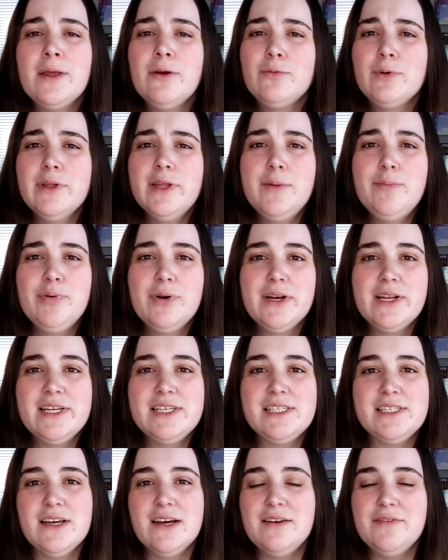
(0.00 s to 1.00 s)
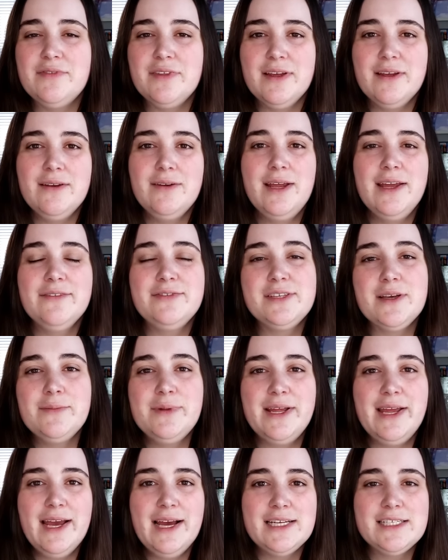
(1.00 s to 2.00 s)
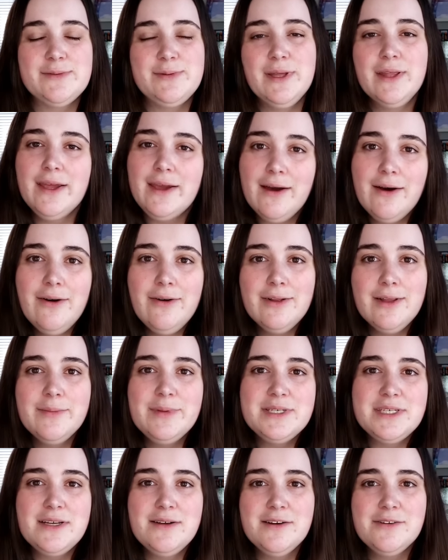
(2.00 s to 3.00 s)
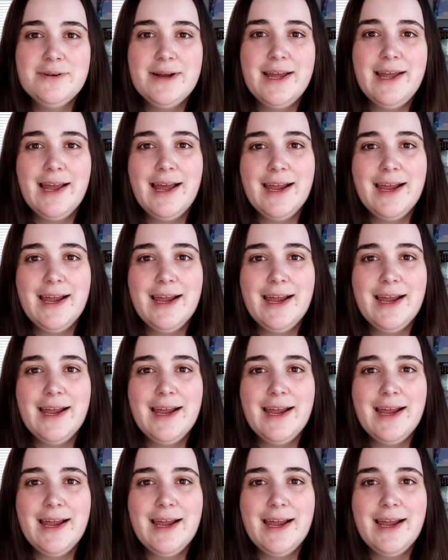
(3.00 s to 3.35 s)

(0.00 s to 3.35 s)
really pretty stuff that if somebody asked me like, oh, let me see your ring,